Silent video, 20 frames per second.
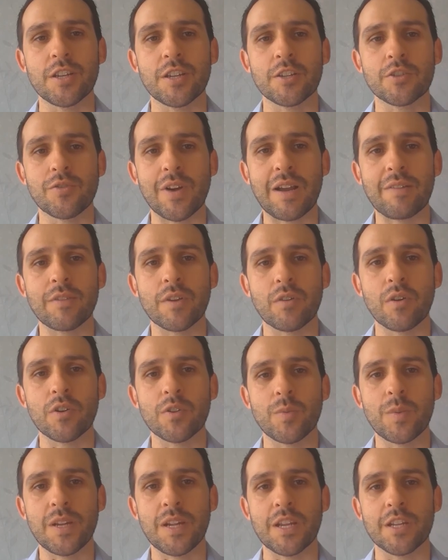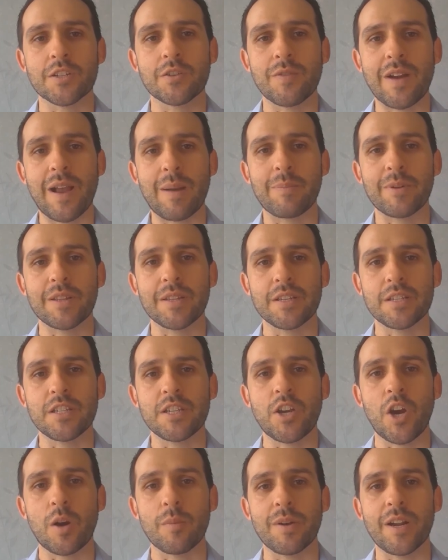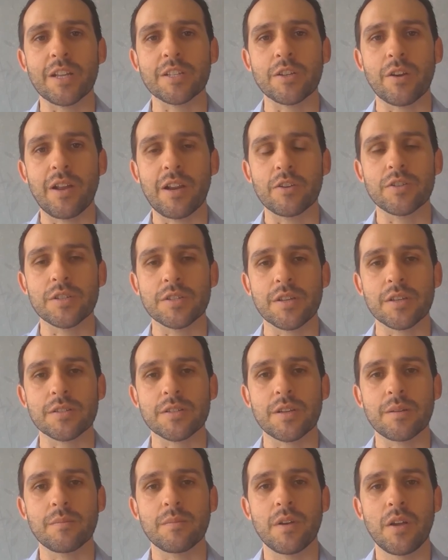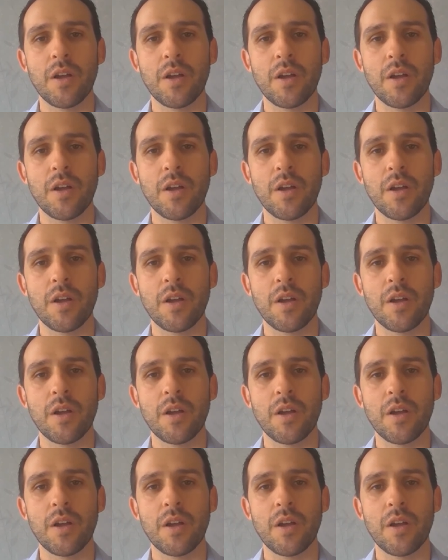drive the growth we need to rapidly decarbonize our energy system,